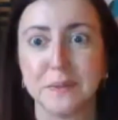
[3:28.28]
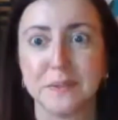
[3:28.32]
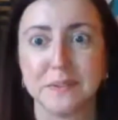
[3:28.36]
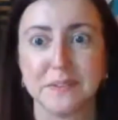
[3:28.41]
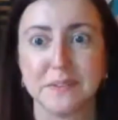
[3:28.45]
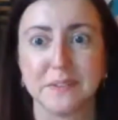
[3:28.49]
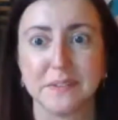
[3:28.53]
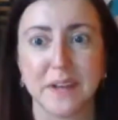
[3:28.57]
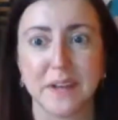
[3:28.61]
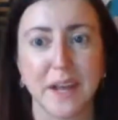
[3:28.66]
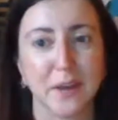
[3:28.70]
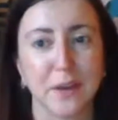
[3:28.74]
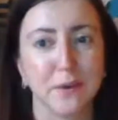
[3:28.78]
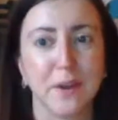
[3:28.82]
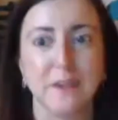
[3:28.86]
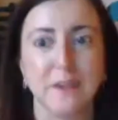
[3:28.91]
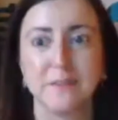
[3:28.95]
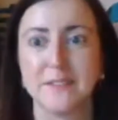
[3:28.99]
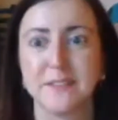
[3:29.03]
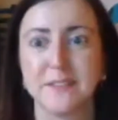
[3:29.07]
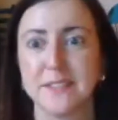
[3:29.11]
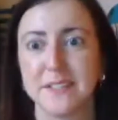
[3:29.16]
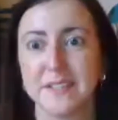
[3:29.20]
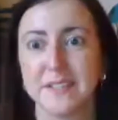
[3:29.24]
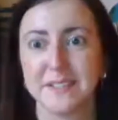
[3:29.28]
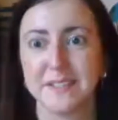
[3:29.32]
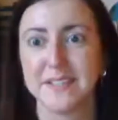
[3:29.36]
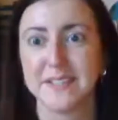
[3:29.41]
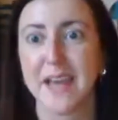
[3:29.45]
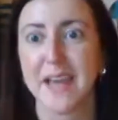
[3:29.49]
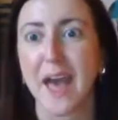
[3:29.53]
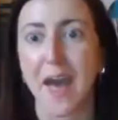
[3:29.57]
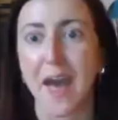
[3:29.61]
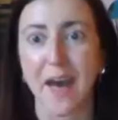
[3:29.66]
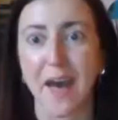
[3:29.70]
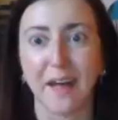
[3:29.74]
I don't have to
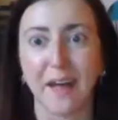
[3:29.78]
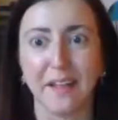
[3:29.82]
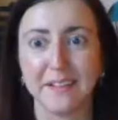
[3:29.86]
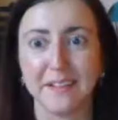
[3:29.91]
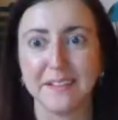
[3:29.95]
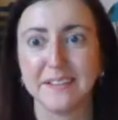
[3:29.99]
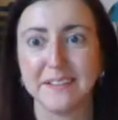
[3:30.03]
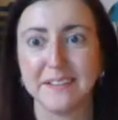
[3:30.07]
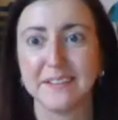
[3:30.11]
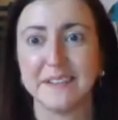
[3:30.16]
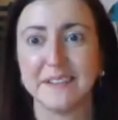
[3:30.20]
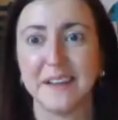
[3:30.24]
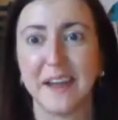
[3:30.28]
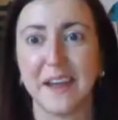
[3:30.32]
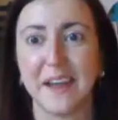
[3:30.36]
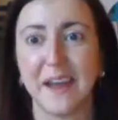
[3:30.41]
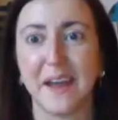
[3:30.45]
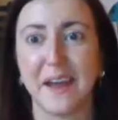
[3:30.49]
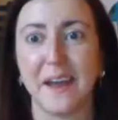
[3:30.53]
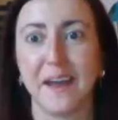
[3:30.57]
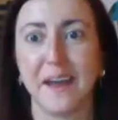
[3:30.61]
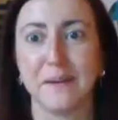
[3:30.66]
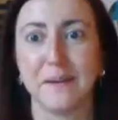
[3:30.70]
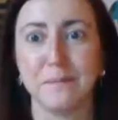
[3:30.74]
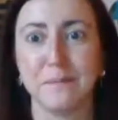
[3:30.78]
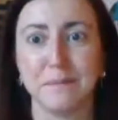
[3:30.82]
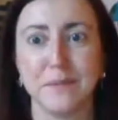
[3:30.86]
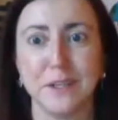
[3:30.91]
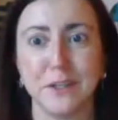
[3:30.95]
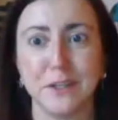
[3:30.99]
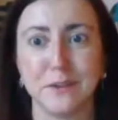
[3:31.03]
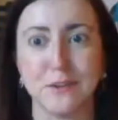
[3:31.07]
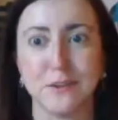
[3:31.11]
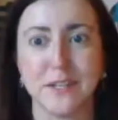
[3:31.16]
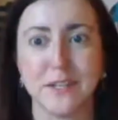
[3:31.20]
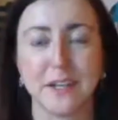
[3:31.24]
tell, um, you
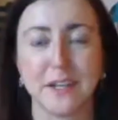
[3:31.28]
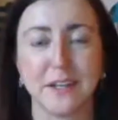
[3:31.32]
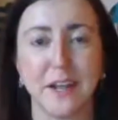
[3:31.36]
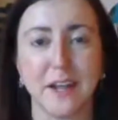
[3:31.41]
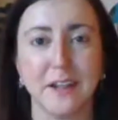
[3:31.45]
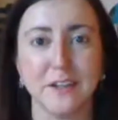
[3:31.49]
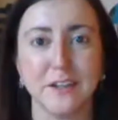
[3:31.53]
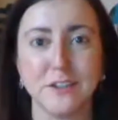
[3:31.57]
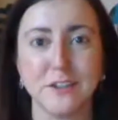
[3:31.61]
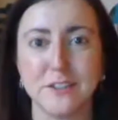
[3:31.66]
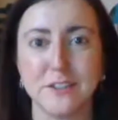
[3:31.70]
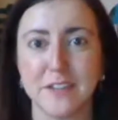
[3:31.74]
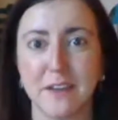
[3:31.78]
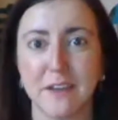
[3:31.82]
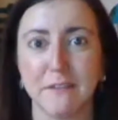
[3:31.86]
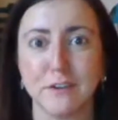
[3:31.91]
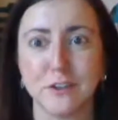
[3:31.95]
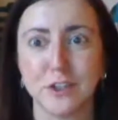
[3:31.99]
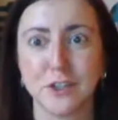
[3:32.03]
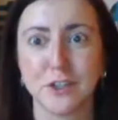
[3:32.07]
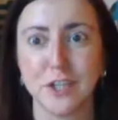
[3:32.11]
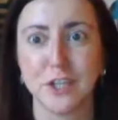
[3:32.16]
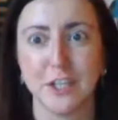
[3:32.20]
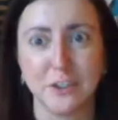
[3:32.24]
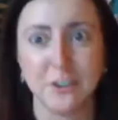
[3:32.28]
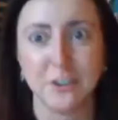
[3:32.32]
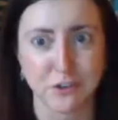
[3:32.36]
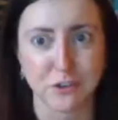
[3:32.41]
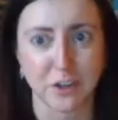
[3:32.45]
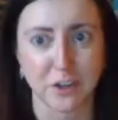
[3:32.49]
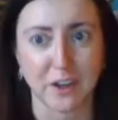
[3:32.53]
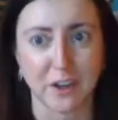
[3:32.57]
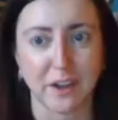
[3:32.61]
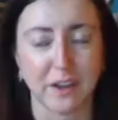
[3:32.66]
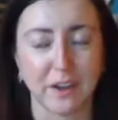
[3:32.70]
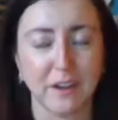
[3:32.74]
know, technology is ever
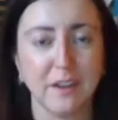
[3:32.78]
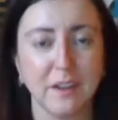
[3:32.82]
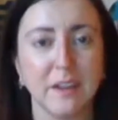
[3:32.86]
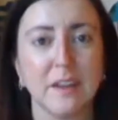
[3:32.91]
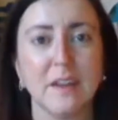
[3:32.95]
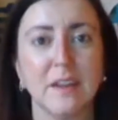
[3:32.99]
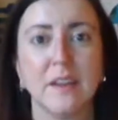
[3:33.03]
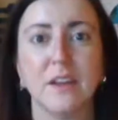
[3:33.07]
changing.